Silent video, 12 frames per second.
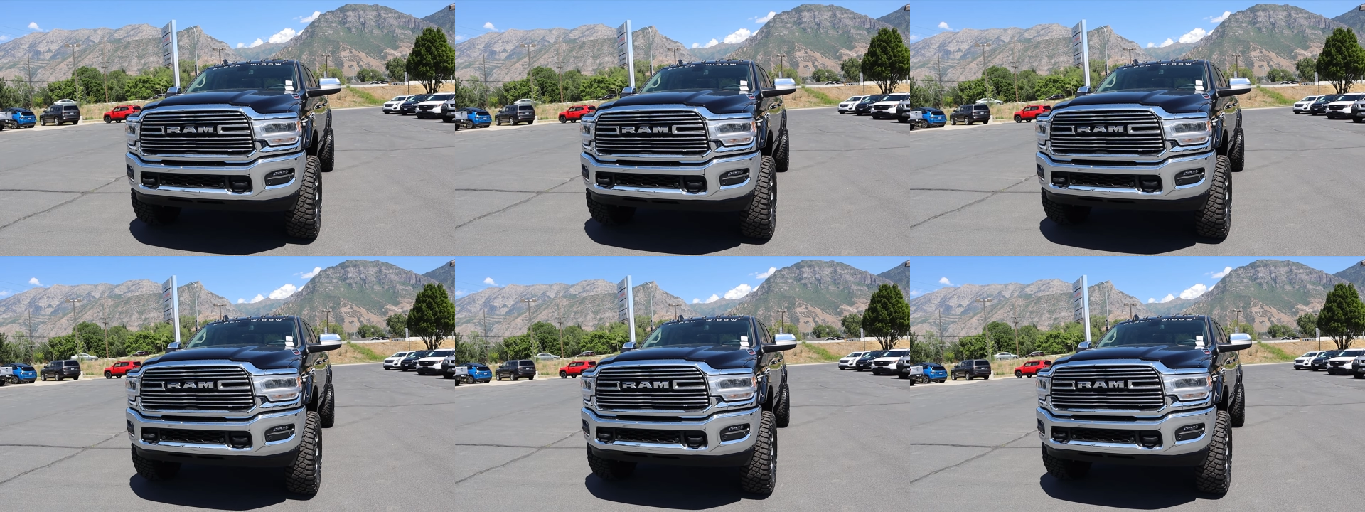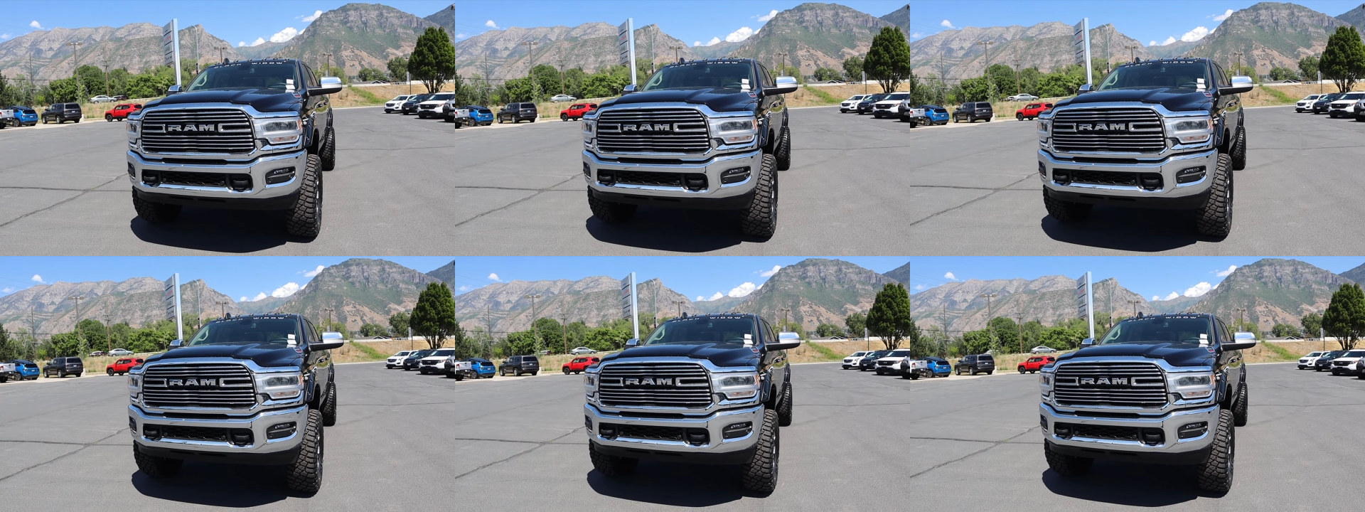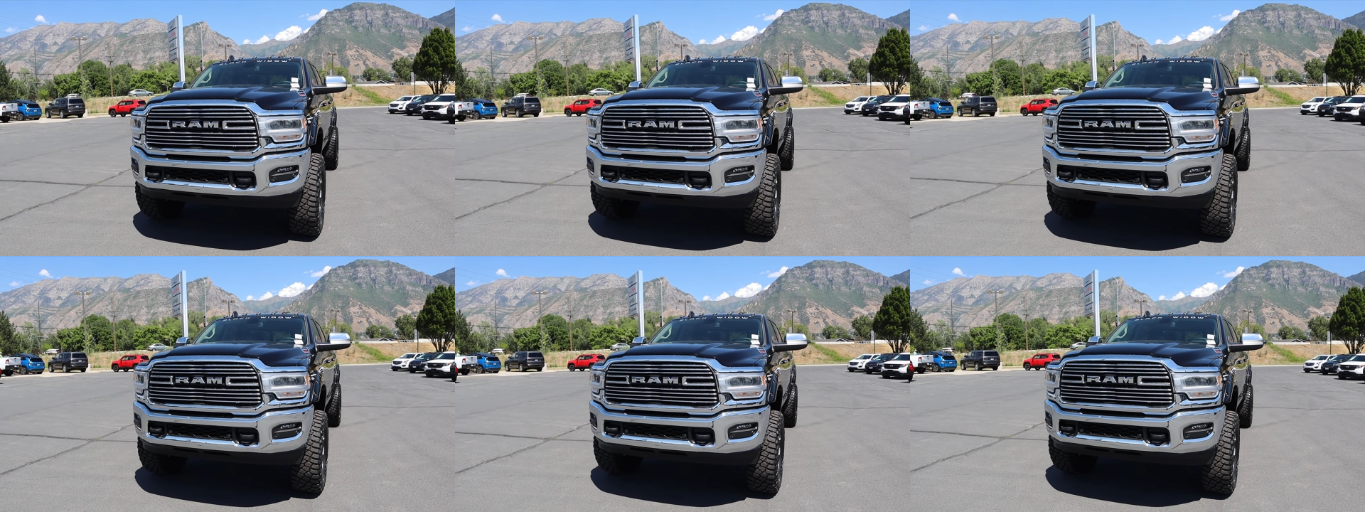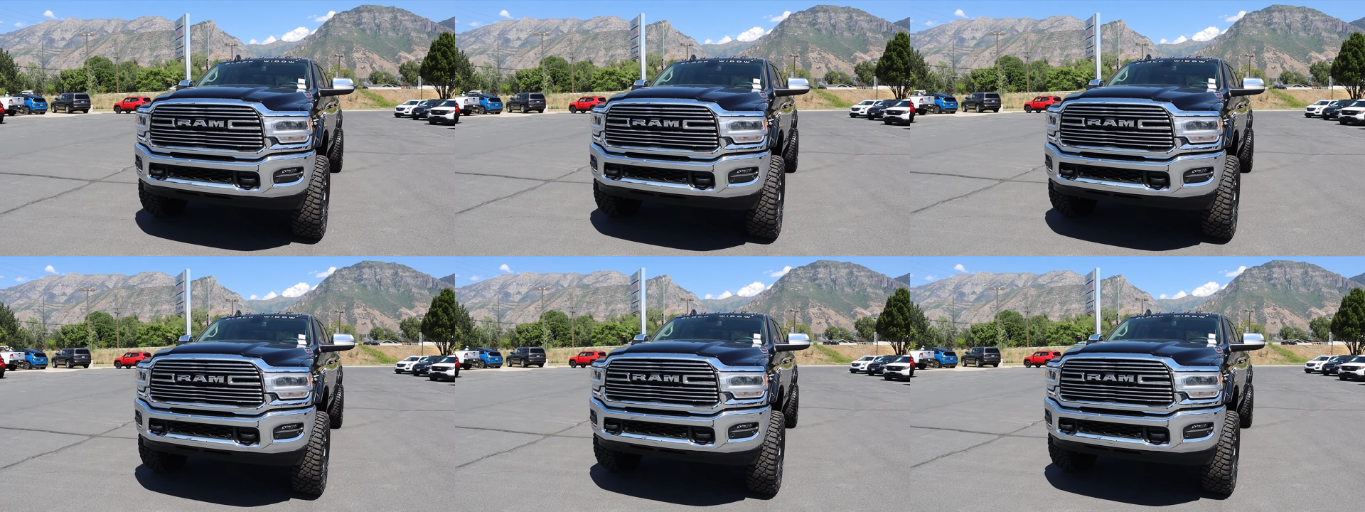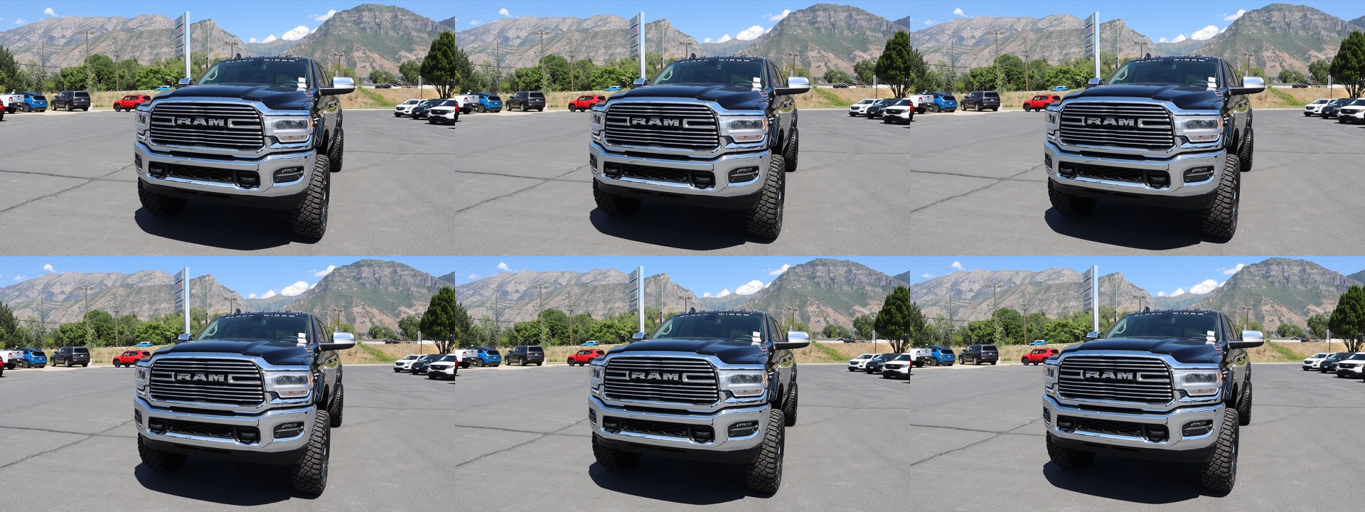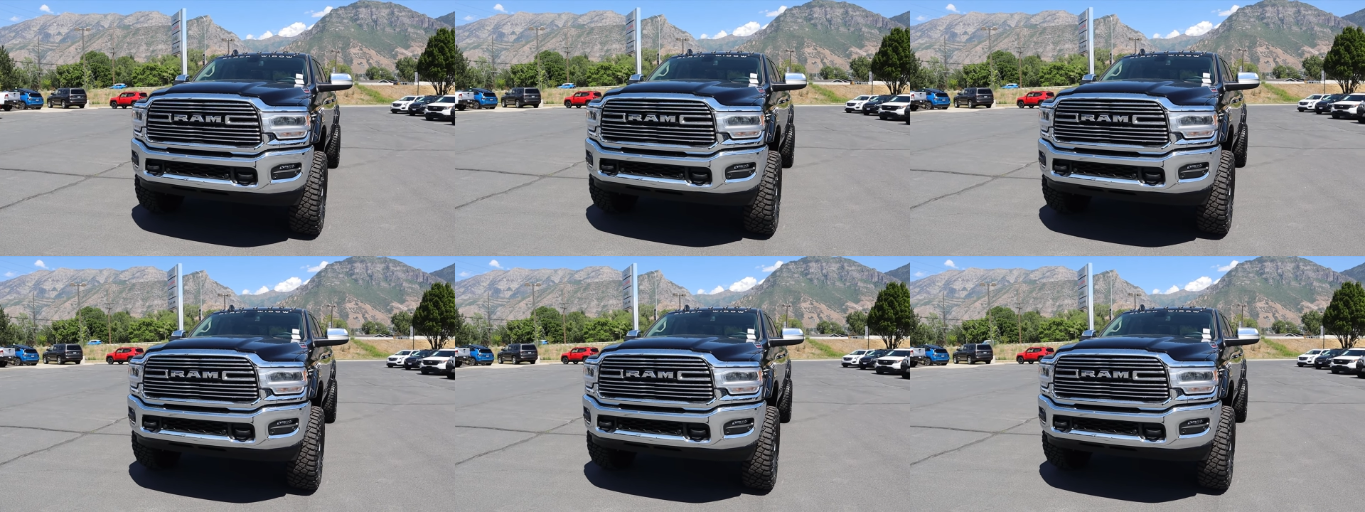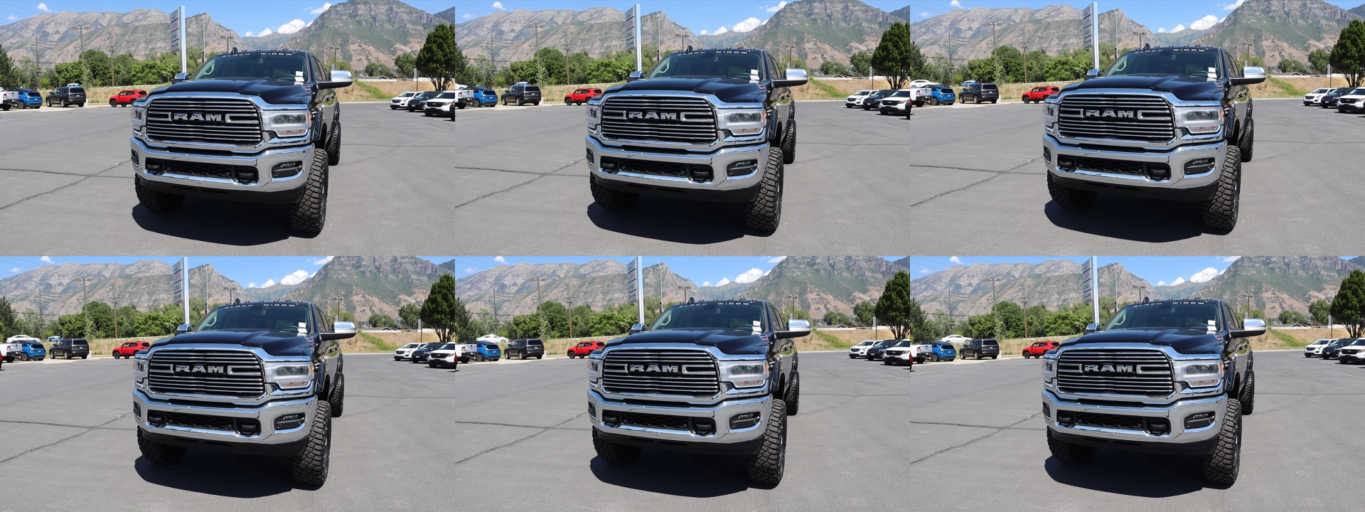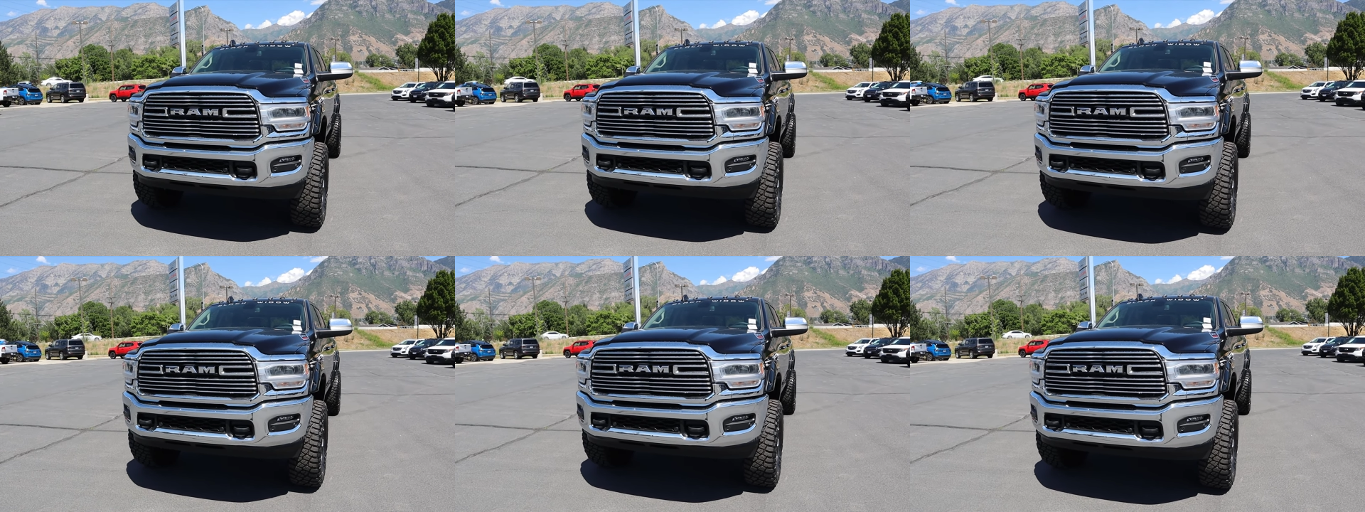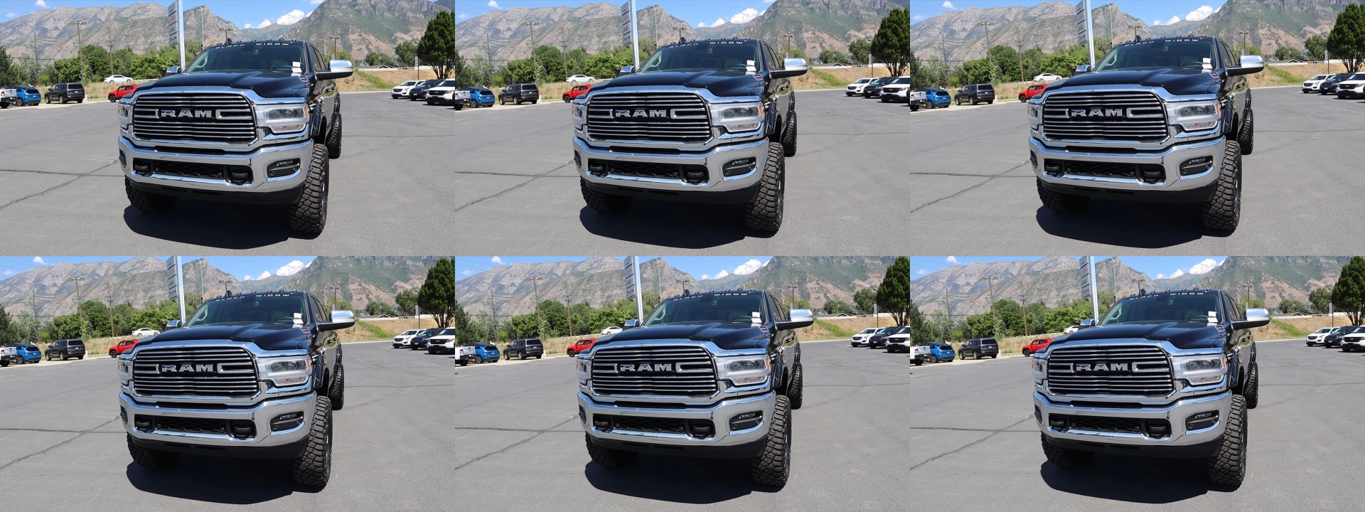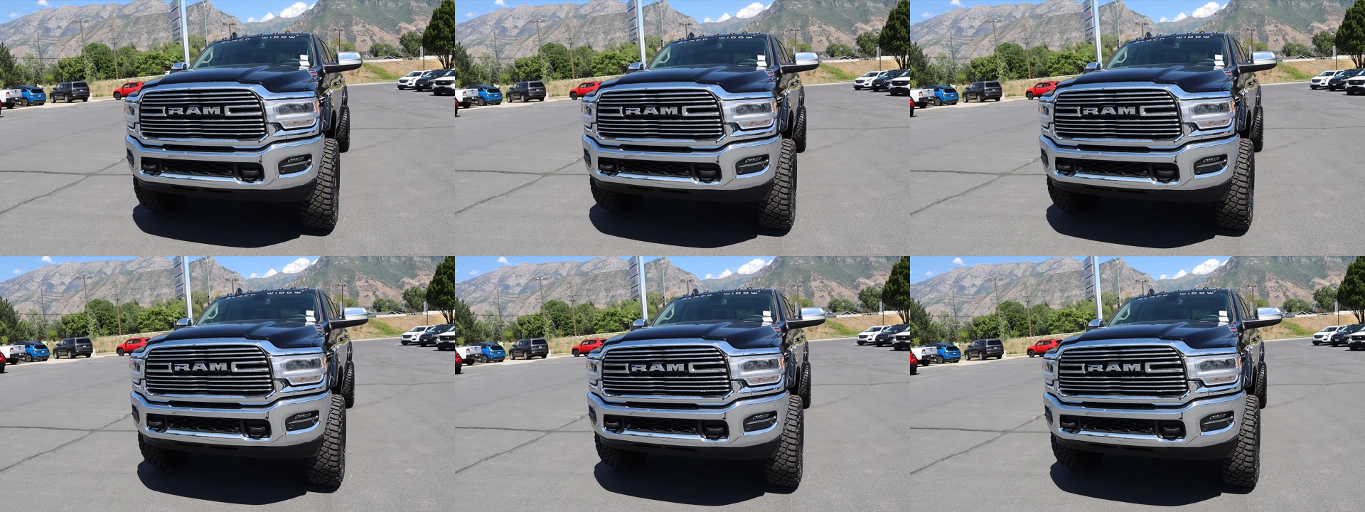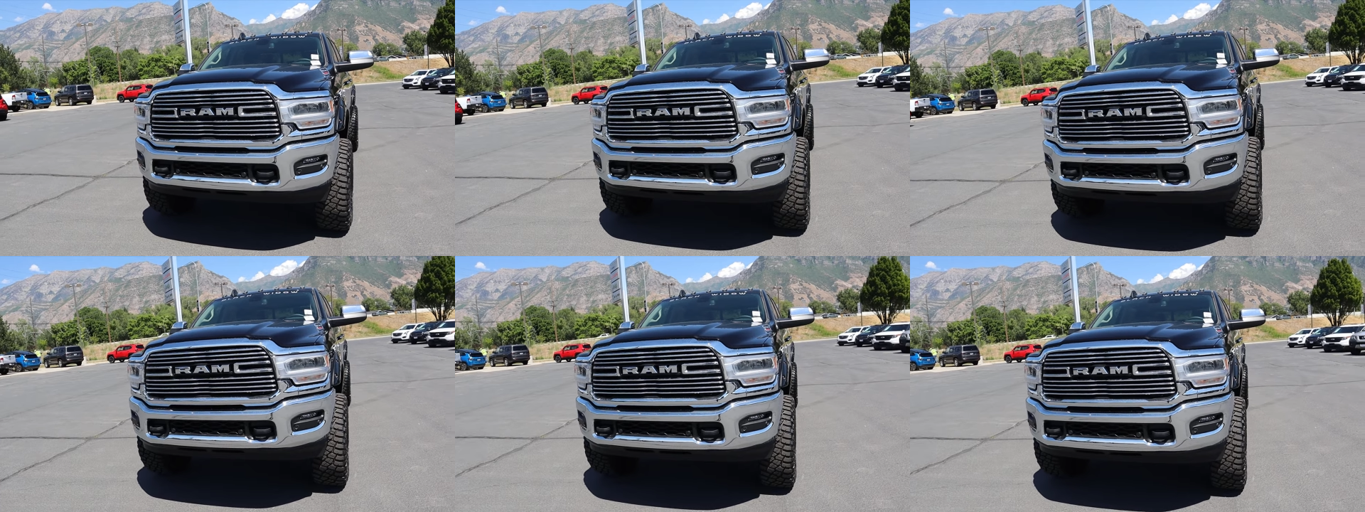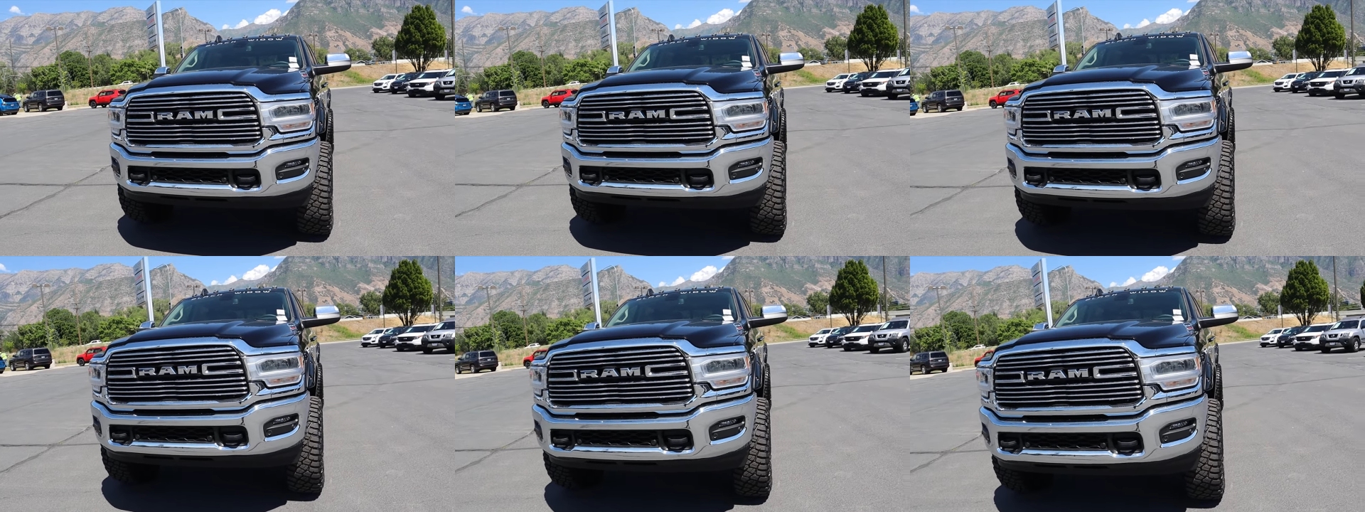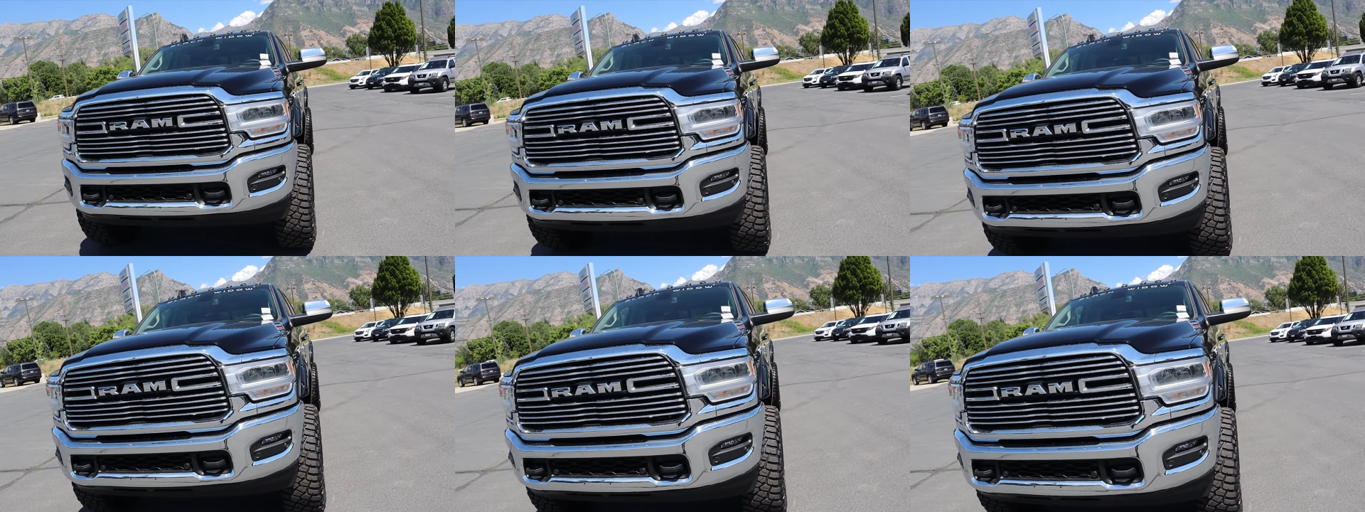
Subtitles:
(no speaker visible)